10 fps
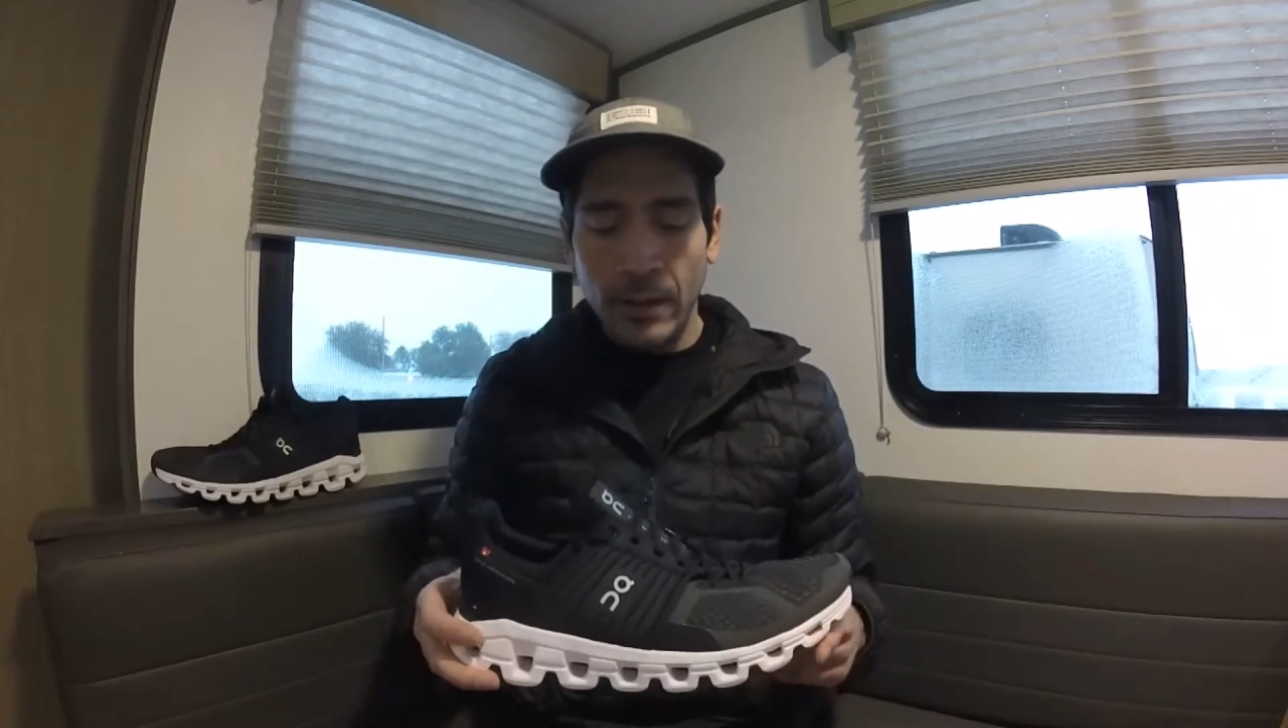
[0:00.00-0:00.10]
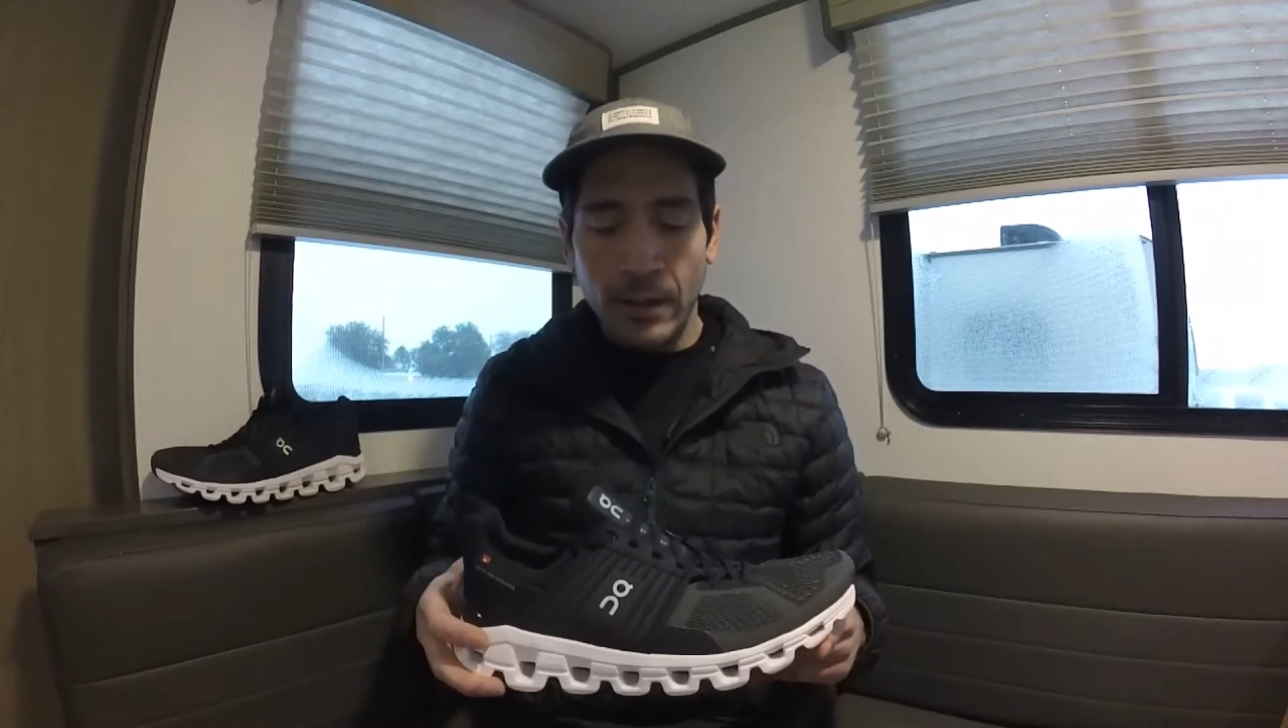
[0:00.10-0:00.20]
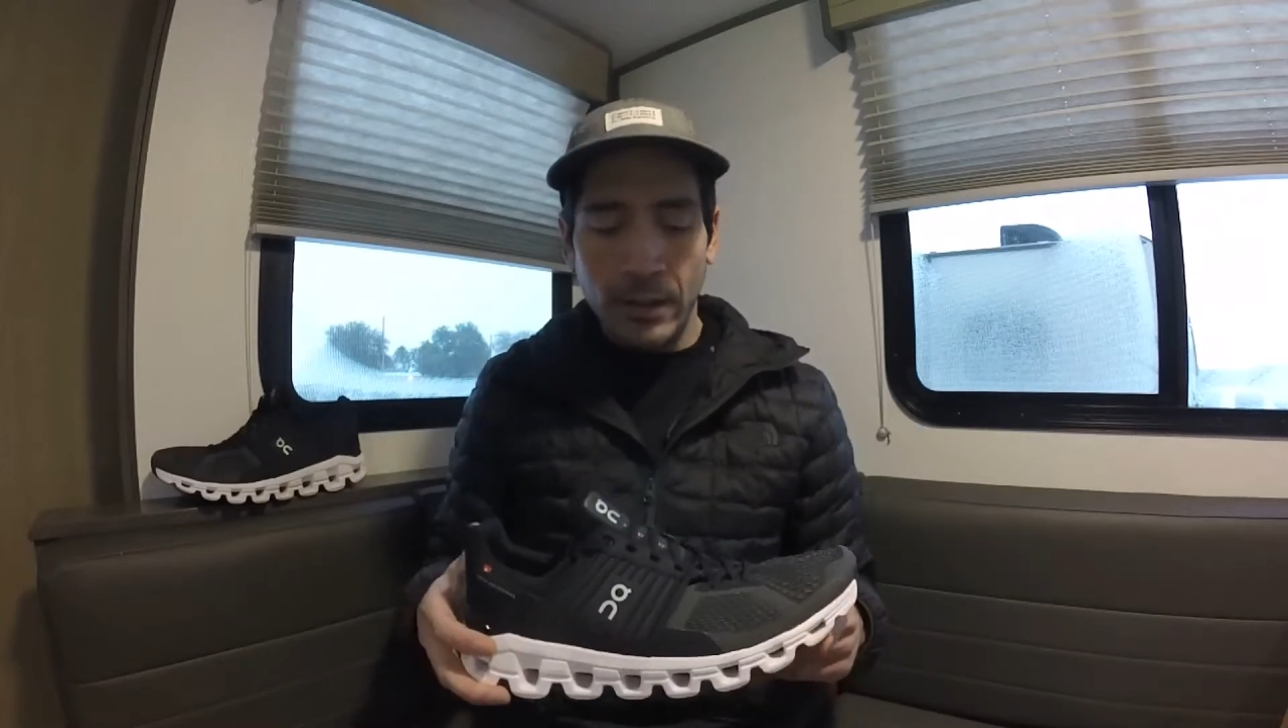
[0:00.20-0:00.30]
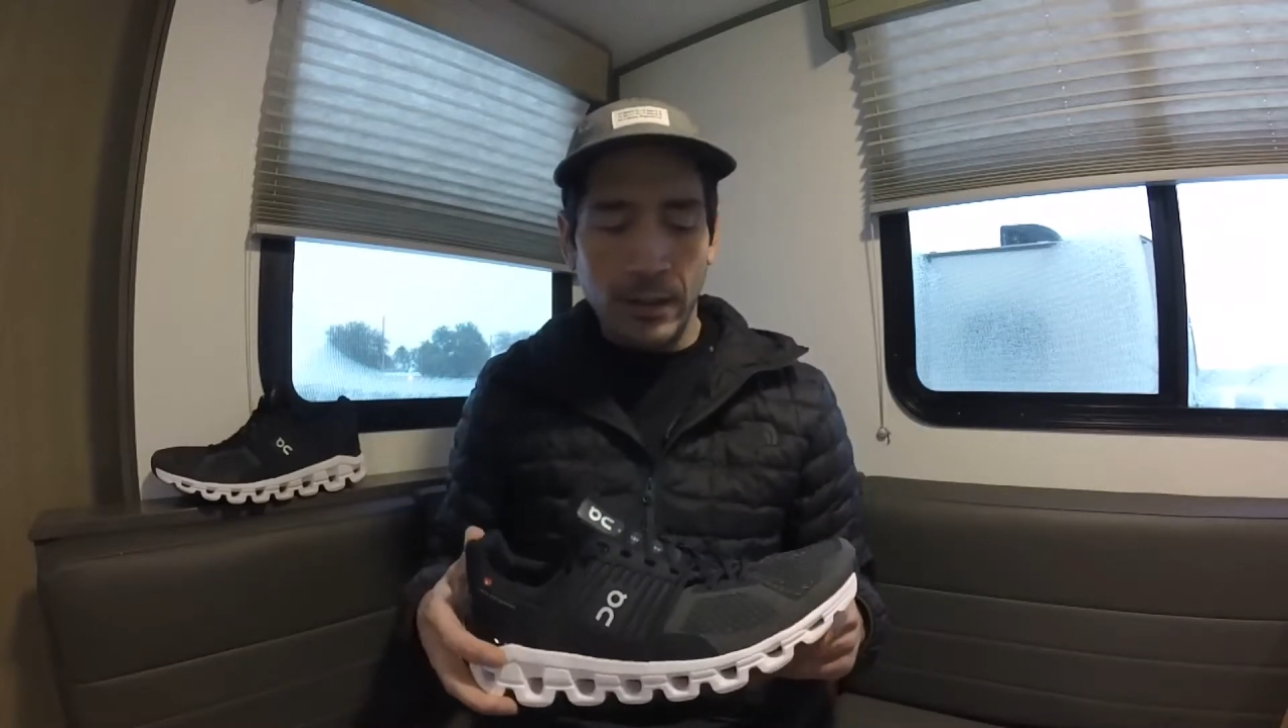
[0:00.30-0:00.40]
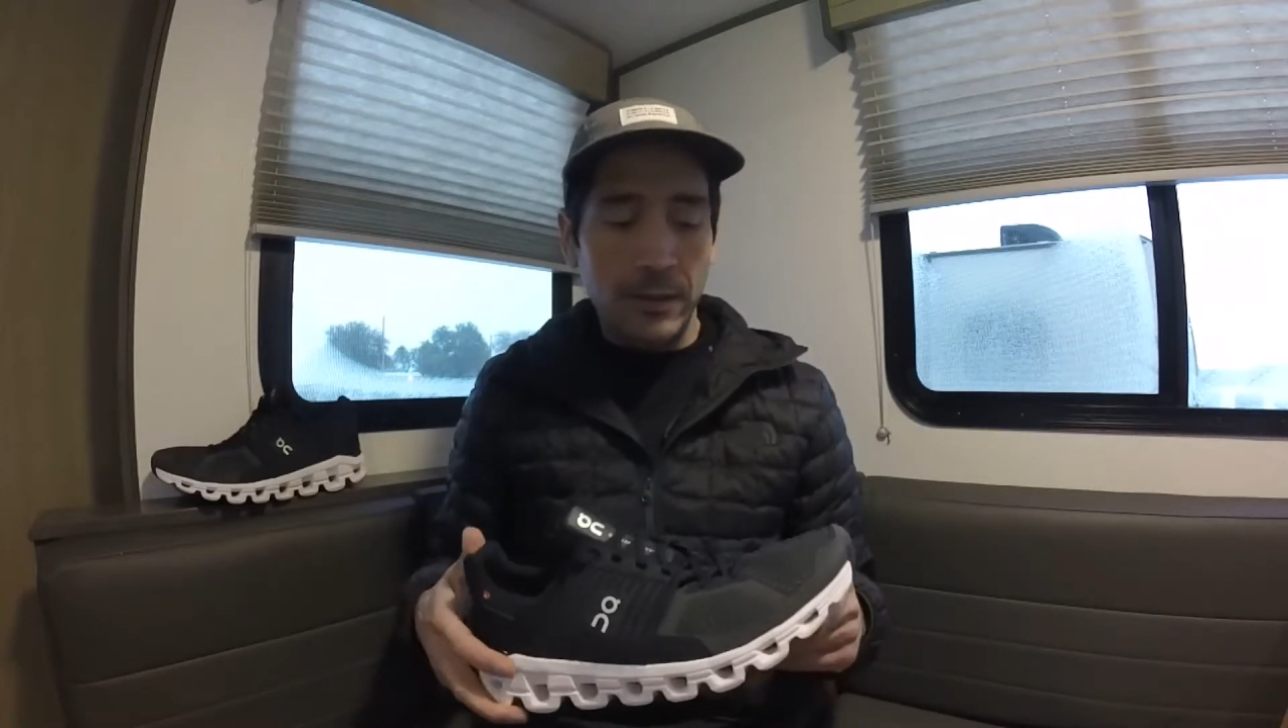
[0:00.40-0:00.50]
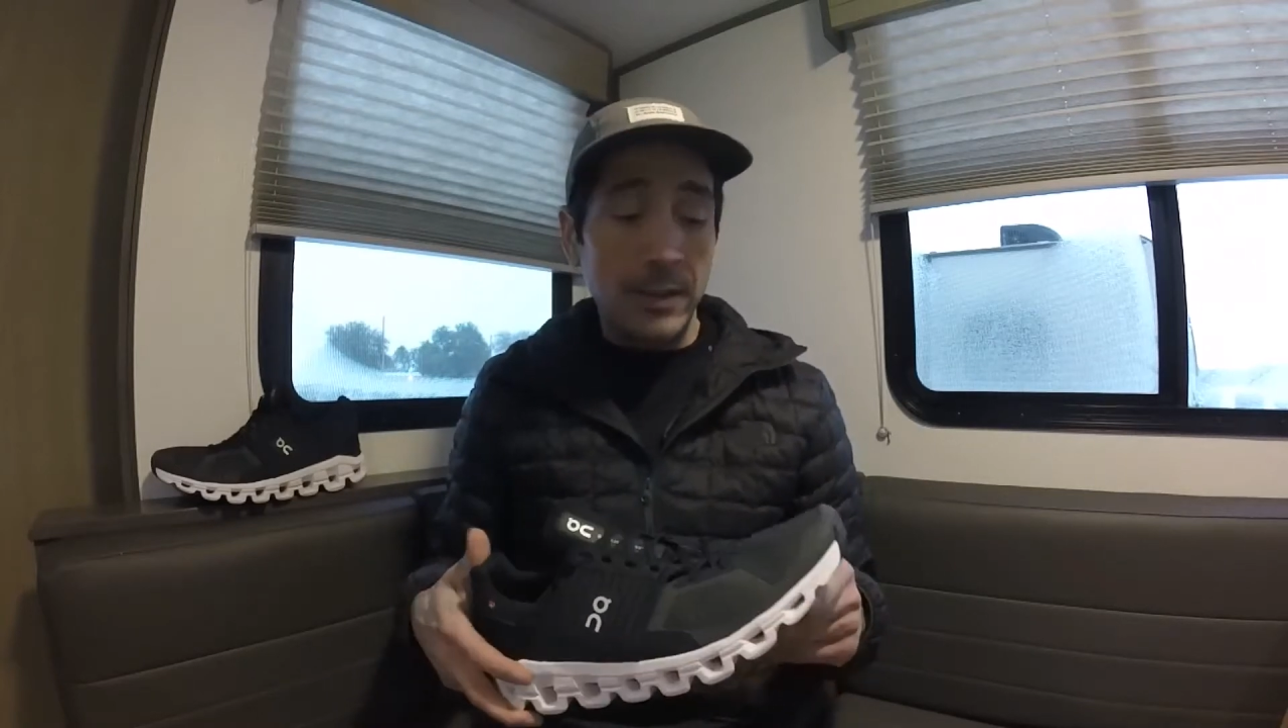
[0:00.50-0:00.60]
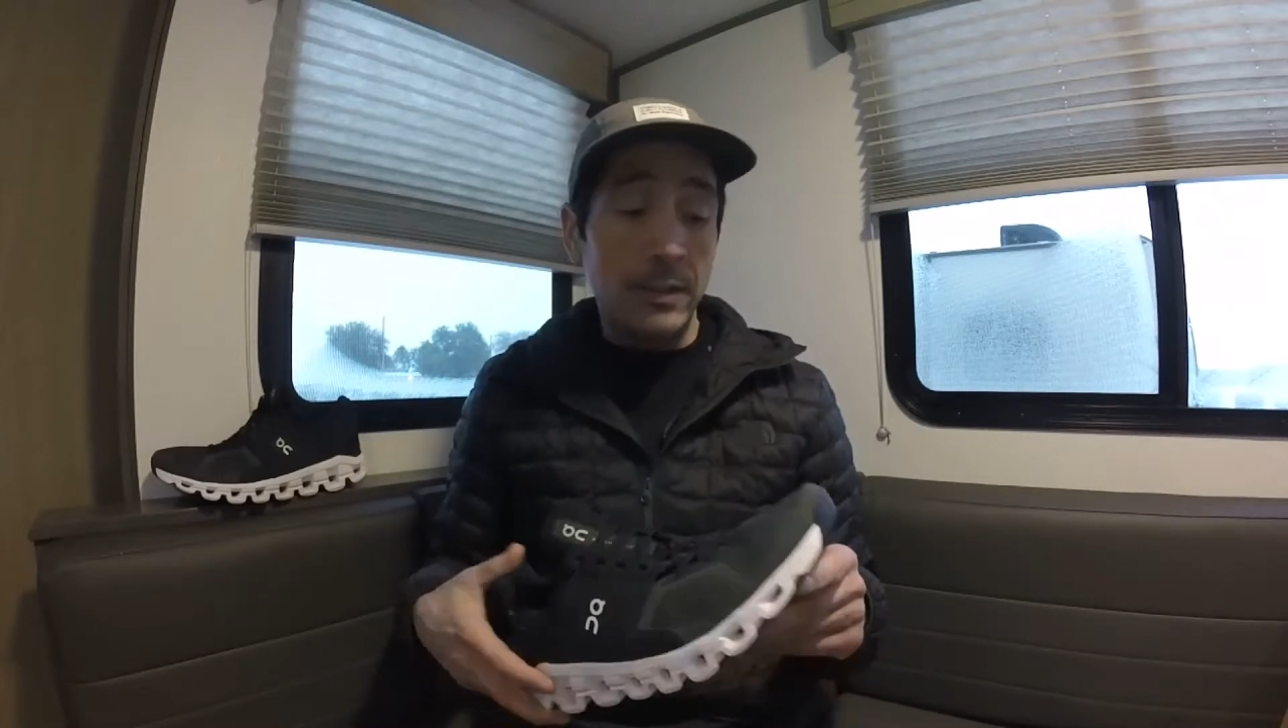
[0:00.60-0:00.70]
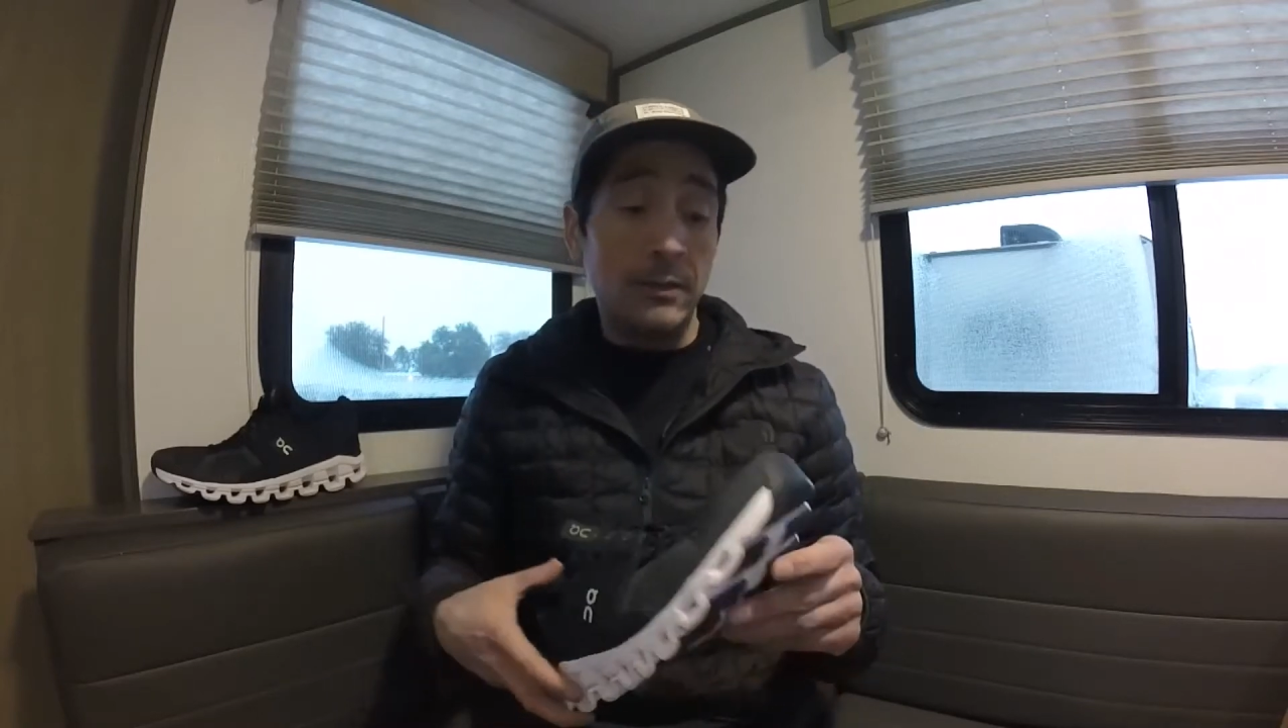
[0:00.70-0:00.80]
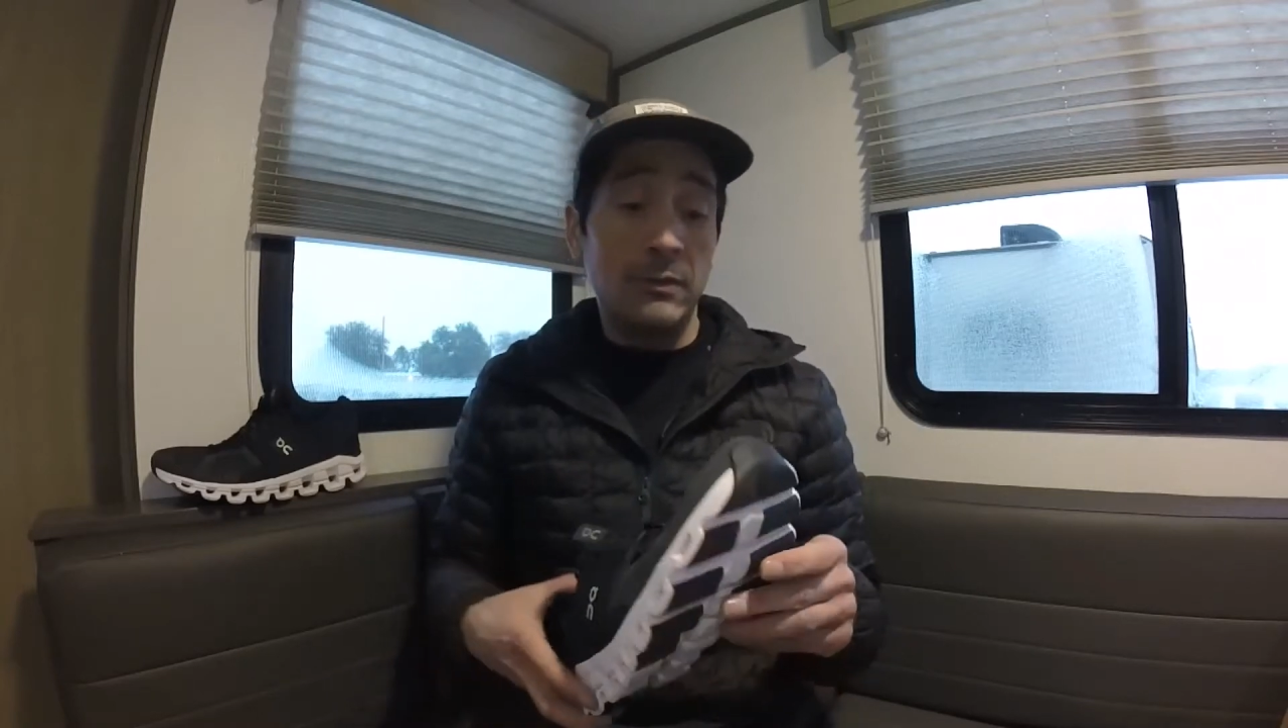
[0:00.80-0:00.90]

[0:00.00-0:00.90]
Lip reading: The